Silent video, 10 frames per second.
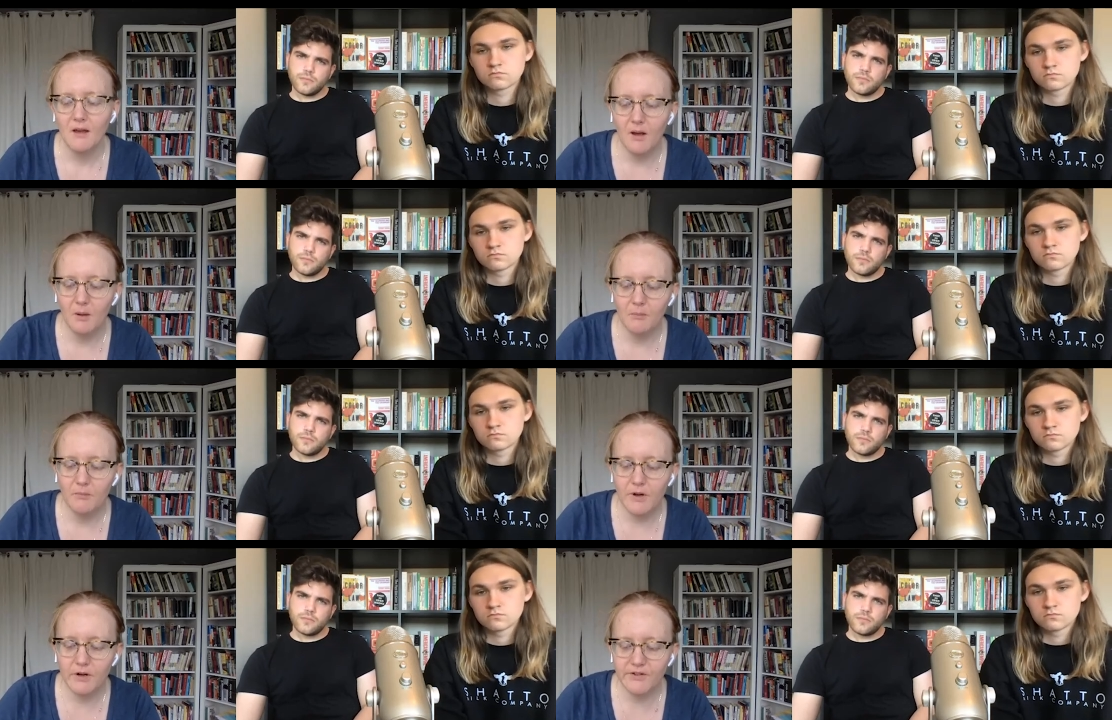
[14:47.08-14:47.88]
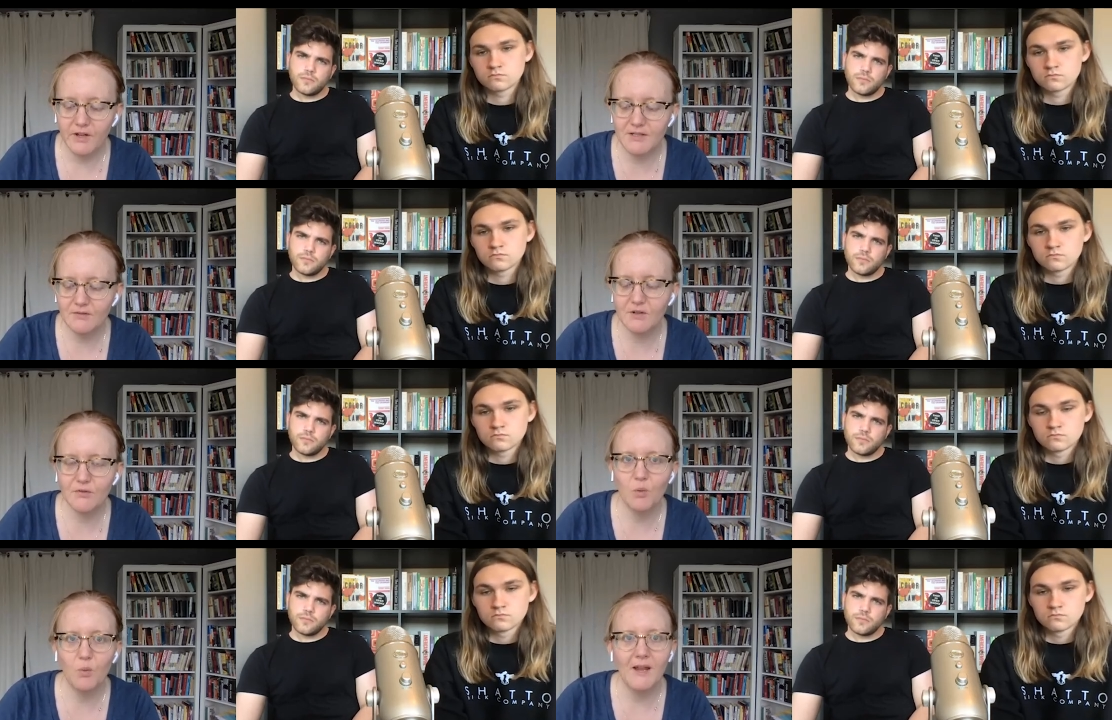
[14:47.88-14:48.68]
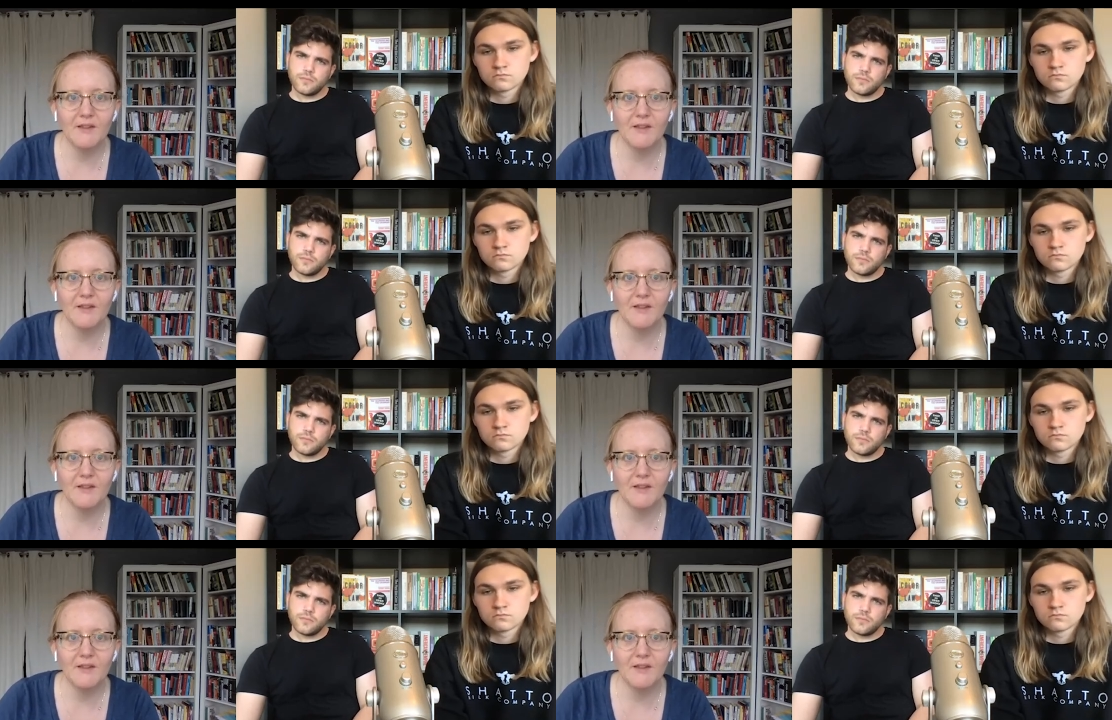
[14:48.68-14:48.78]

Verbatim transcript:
Speaker 1: um, there's lots of different